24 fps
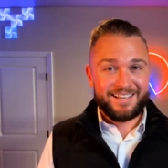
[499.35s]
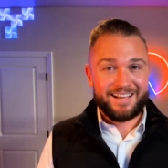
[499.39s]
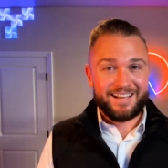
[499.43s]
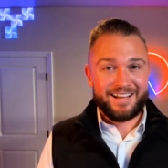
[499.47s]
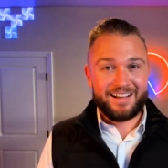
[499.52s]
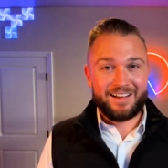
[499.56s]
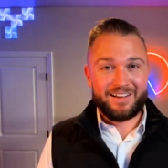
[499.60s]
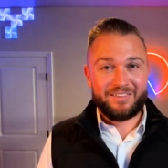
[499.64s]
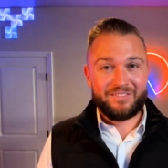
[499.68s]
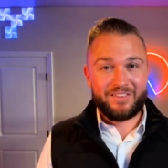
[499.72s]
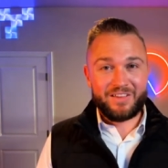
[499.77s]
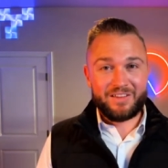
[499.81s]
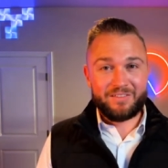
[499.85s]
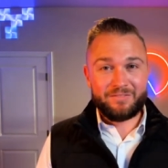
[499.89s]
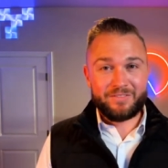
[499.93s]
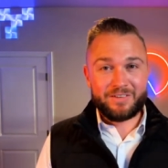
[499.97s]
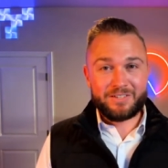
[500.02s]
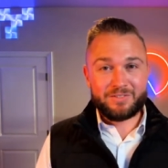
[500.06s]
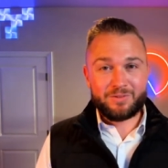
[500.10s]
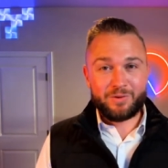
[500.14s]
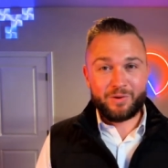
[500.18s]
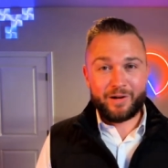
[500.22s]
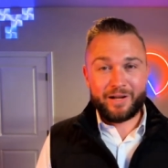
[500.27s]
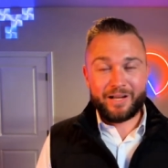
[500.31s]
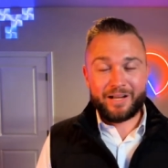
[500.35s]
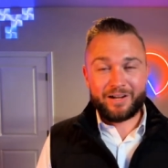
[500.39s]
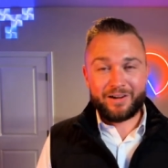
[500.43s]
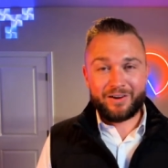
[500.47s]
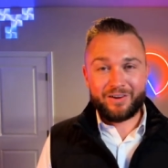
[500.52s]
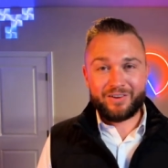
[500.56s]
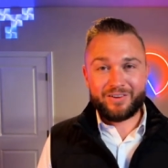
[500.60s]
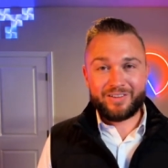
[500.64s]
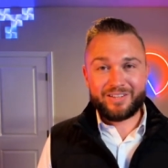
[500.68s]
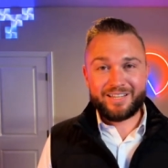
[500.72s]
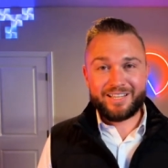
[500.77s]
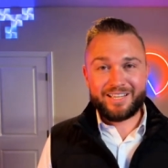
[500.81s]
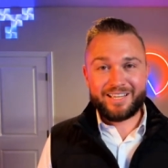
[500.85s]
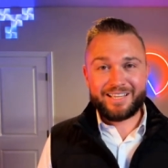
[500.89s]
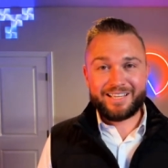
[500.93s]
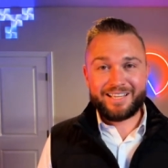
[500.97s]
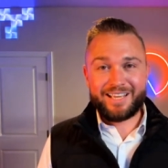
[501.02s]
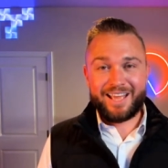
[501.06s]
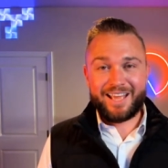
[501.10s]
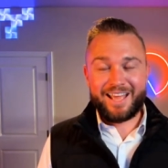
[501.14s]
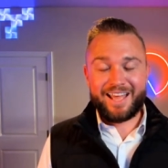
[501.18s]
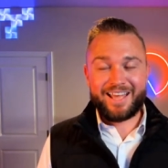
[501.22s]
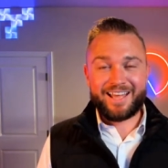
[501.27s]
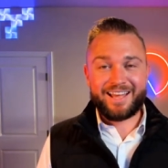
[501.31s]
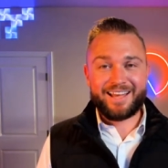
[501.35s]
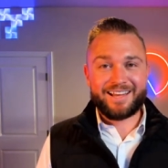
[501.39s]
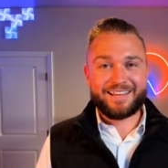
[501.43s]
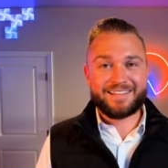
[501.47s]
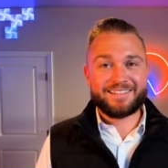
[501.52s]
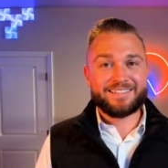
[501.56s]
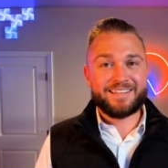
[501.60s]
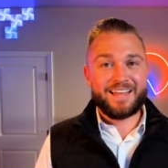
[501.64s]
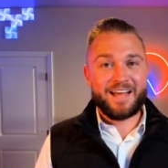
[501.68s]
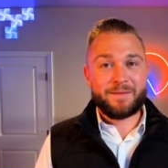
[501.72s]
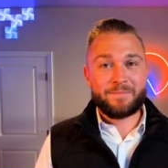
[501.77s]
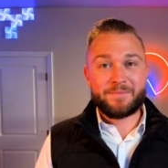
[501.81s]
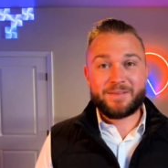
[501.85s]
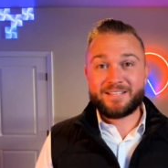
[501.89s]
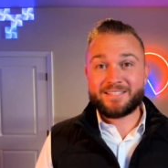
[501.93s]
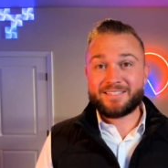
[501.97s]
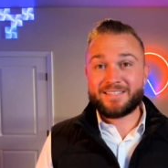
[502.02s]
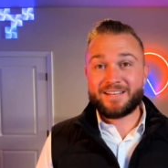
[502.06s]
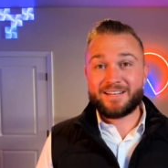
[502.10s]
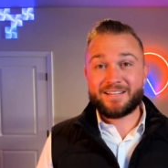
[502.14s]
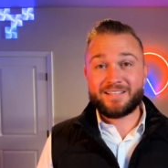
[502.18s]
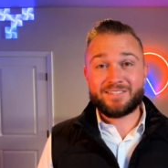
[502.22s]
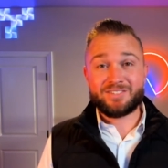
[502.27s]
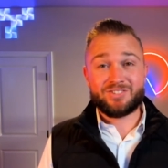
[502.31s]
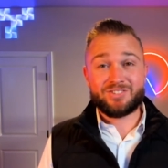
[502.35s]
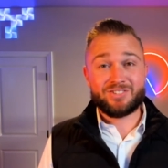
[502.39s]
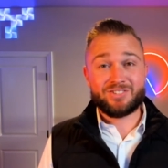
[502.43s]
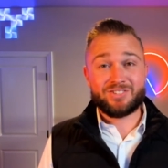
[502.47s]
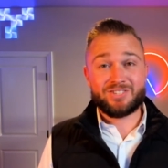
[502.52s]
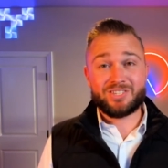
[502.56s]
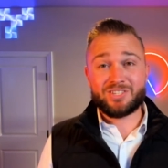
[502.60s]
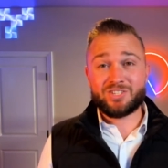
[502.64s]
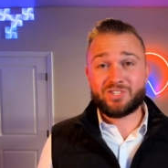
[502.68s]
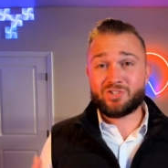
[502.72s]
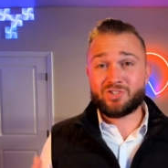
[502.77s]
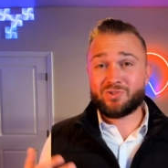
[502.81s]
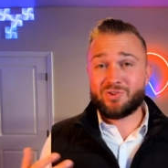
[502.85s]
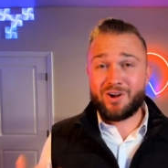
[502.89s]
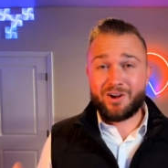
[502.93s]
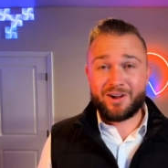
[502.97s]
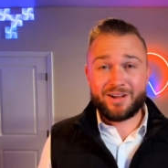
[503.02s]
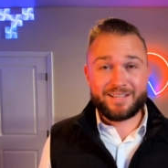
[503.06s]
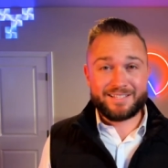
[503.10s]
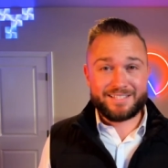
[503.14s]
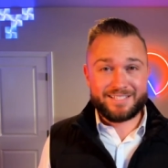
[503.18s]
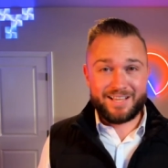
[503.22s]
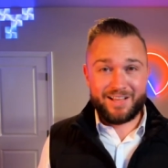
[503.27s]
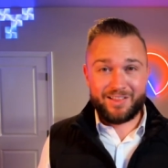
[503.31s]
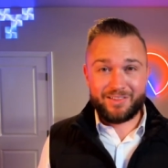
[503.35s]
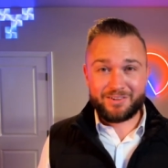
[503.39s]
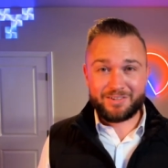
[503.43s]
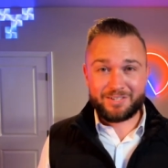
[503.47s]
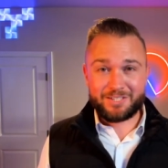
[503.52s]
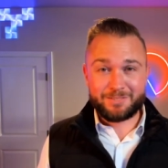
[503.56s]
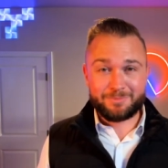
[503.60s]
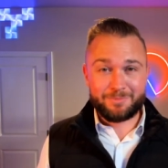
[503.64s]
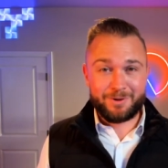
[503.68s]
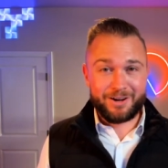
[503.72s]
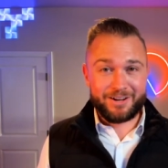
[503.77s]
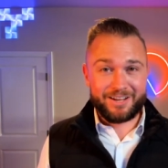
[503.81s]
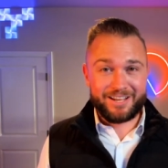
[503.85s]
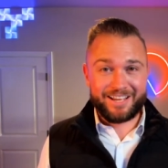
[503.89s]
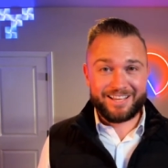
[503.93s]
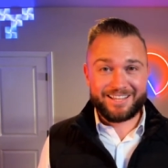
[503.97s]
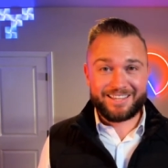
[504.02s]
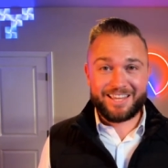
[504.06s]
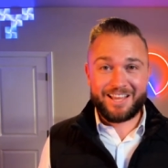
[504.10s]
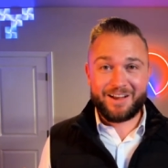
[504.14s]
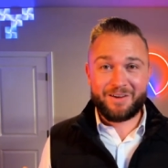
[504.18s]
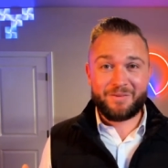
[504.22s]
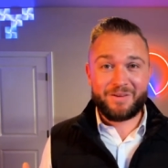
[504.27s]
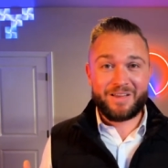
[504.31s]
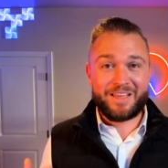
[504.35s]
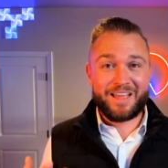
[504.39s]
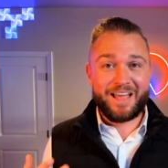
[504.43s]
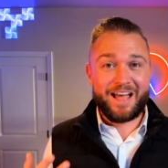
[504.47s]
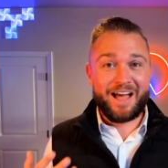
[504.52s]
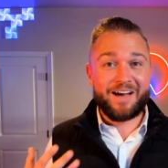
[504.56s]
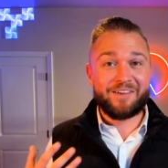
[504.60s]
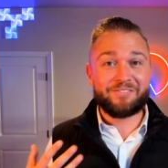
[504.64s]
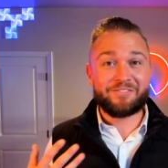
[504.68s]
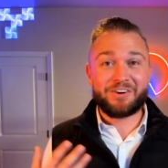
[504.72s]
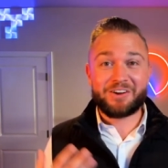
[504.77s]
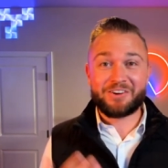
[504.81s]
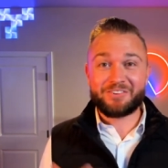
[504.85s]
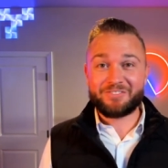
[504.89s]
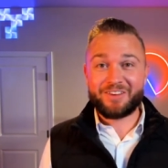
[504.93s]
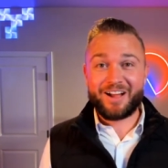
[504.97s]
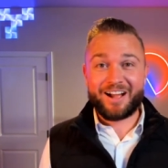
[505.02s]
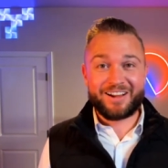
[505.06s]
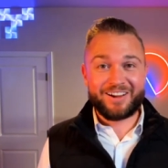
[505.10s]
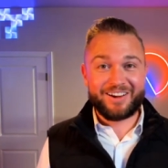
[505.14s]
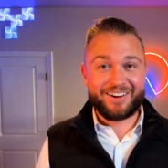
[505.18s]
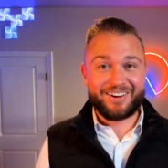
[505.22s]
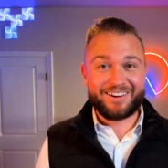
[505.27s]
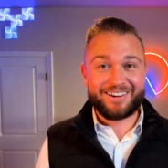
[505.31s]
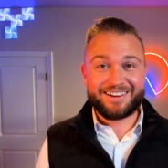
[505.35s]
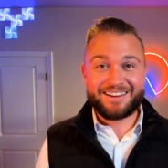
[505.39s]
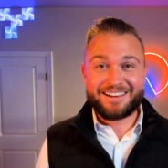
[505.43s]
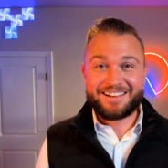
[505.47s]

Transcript: of inventory currently, and that means that it is just the strongest seller's market that we have on record